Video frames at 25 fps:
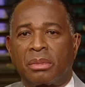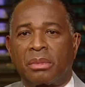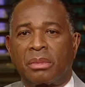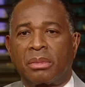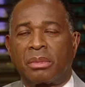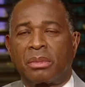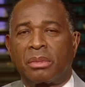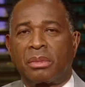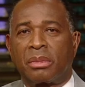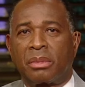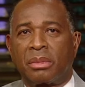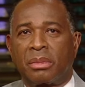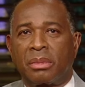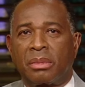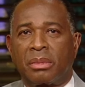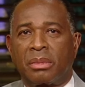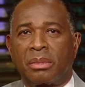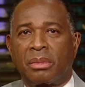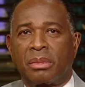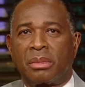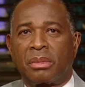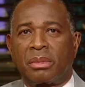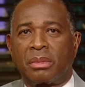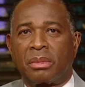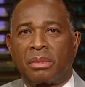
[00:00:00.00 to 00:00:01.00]

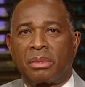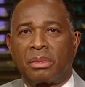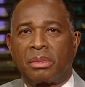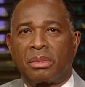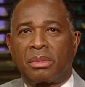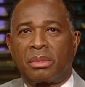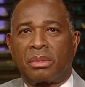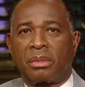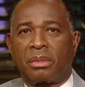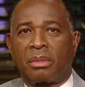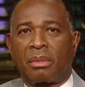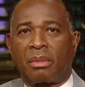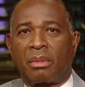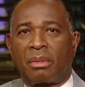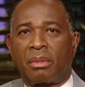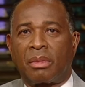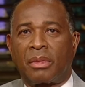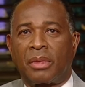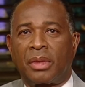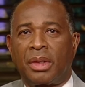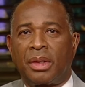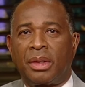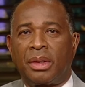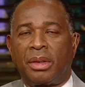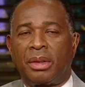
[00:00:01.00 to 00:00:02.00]

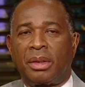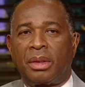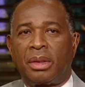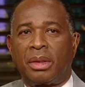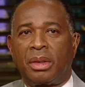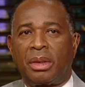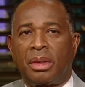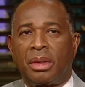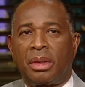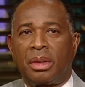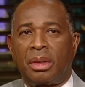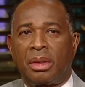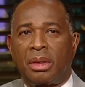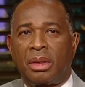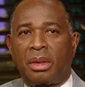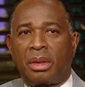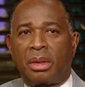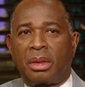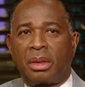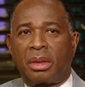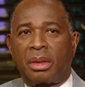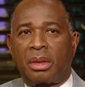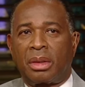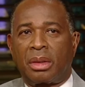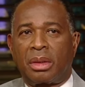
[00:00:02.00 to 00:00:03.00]

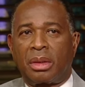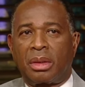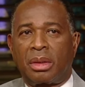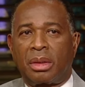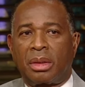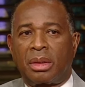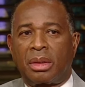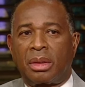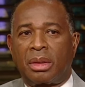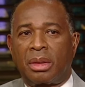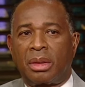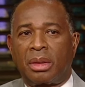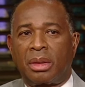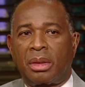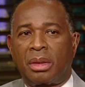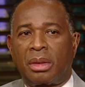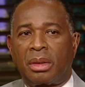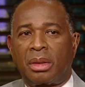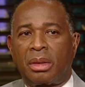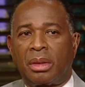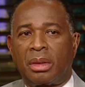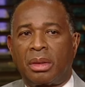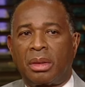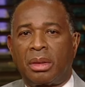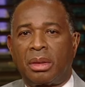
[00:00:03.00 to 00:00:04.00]

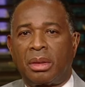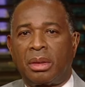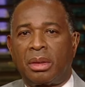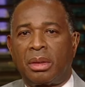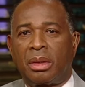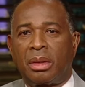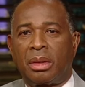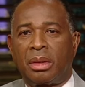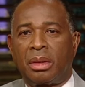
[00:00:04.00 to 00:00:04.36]
[no speech]